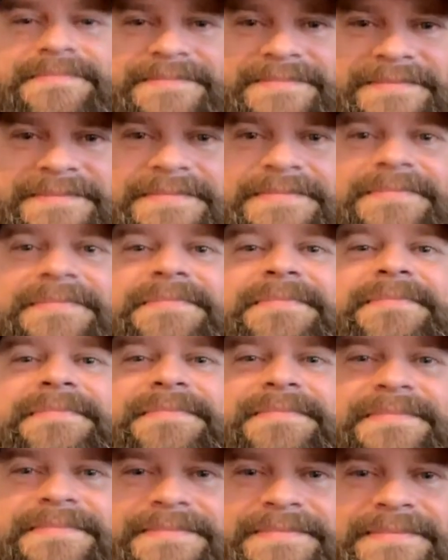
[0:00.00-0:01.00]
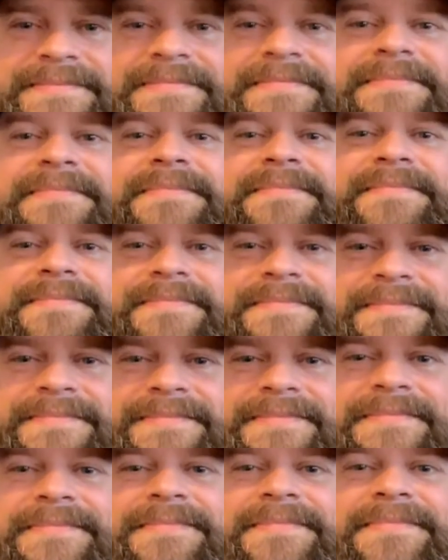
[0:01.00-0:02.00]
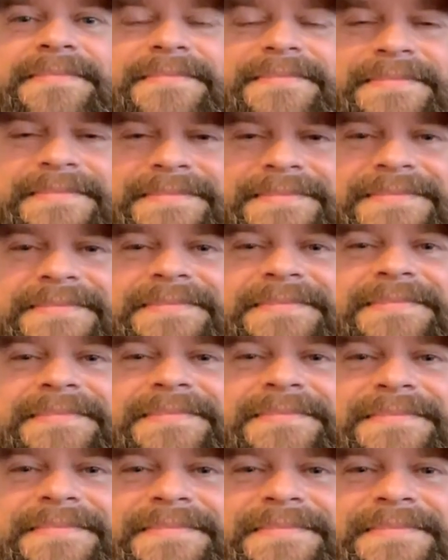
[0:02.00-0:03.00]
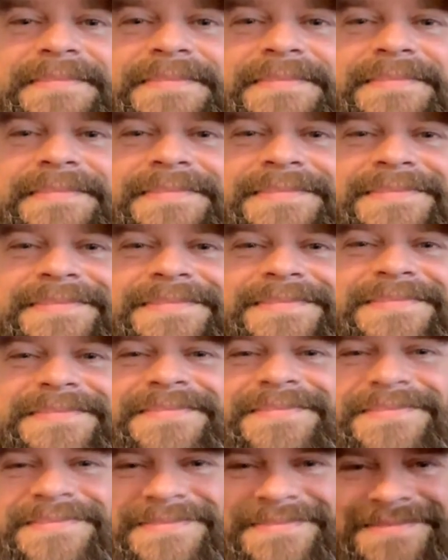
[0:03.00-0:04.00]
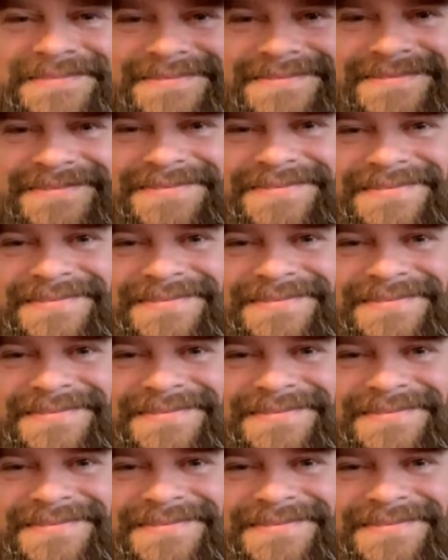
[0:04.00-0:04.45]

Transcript: Yeah, we'll see you next time. Outro in 3, 2, 1.